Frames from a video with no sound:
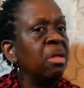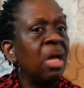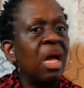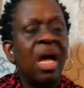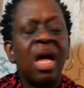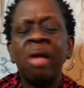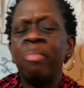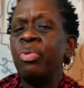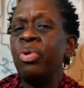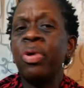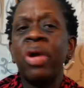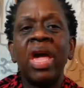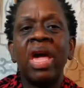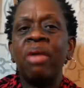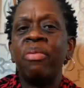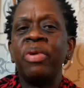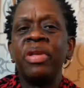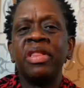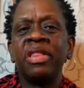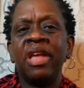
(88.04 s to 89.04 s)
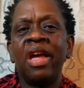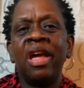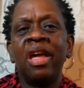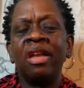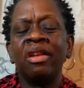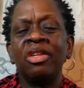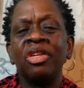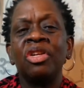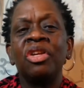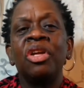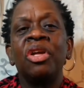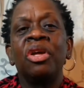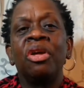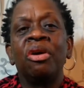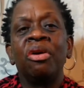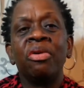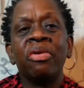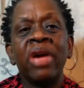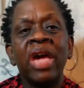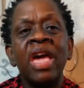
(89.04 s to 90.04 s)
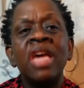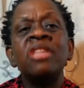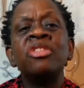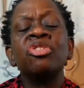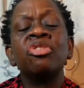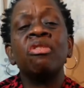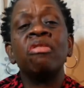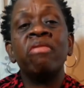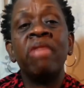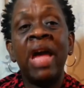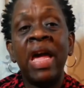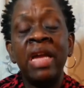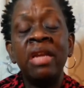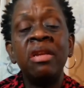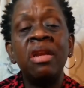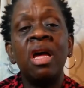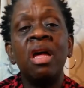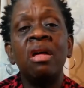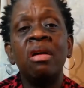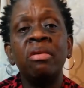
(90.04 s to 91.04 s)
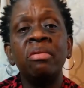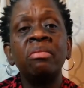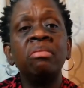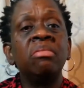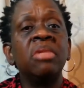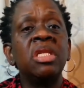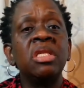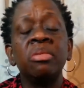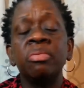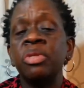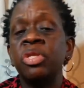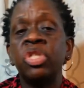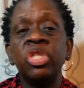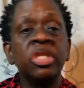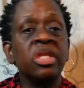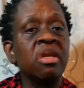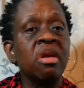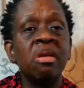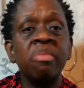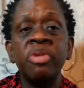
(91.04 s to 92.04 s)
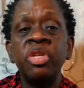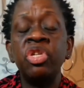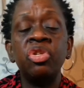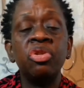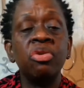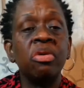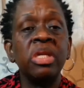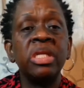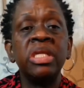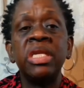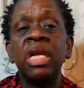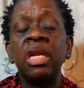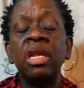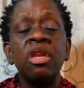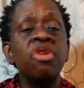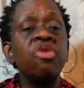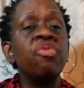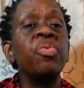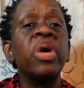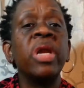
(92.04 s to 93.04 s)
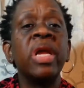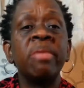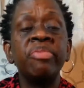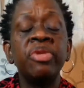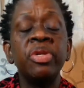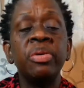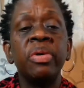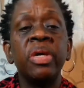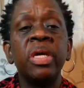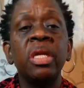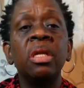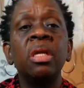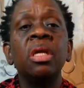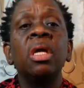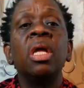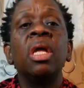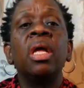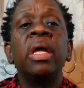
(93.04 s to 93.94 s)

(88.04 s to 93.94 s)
I'm okay with that. Okay, so right now, this was just going to be short, telling you what I'm doing.